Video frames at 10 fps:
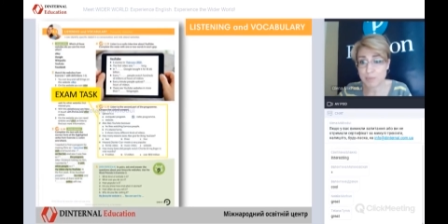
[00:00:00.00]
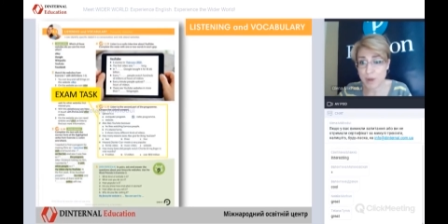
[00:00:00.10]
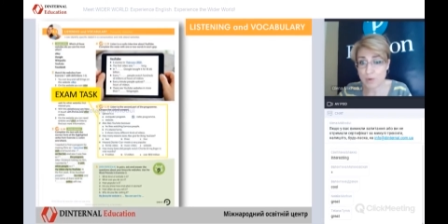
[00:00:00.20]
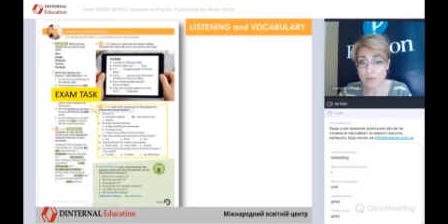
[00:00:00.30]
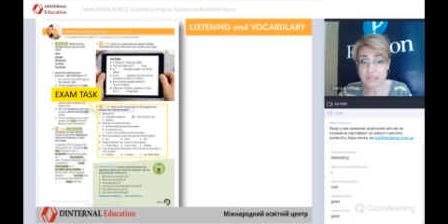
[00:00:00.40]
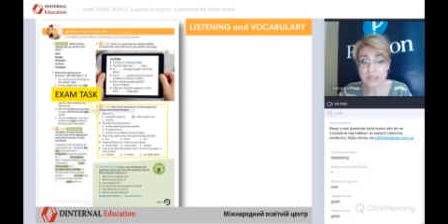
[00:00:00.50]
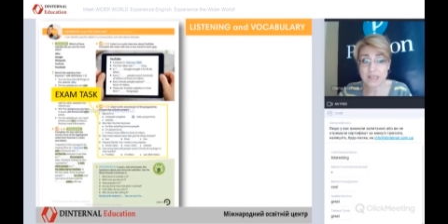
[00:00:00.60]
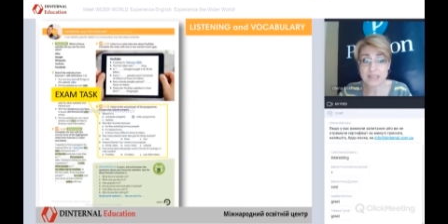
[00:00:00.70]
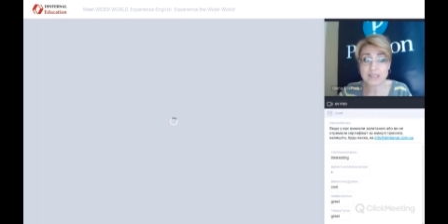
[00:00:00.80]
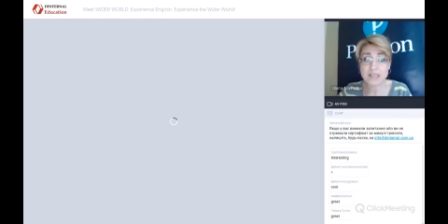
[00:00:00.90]
post
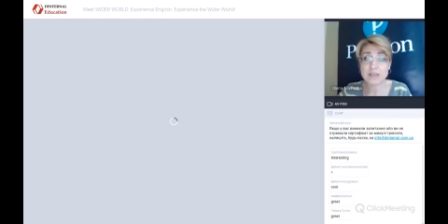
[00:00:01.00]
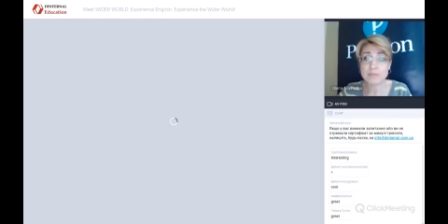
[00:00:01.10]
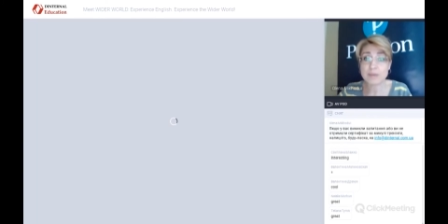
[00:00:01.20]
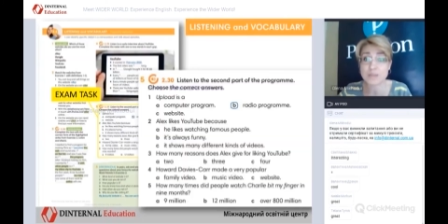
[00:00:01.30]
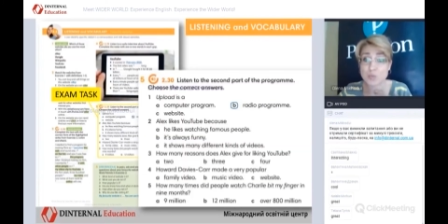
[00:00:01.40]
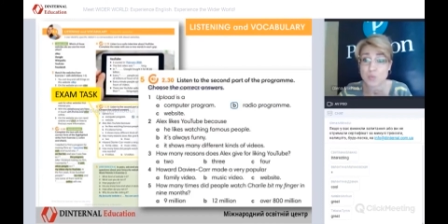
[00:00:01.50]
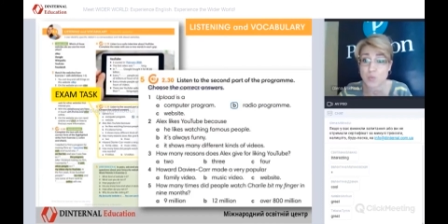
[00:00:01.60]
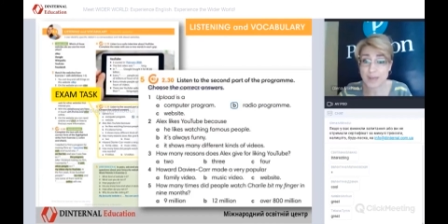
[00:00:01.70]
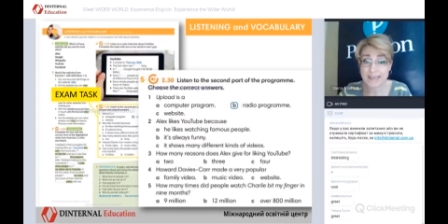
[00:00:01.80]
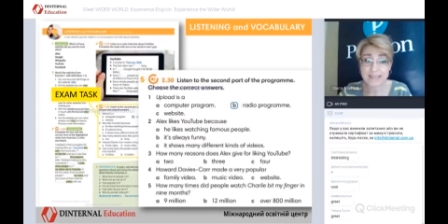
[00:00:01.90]
listening, but
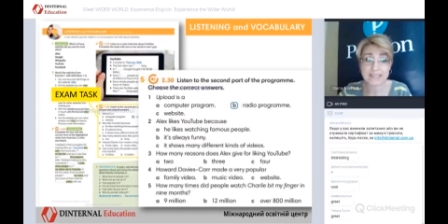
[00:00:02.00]
one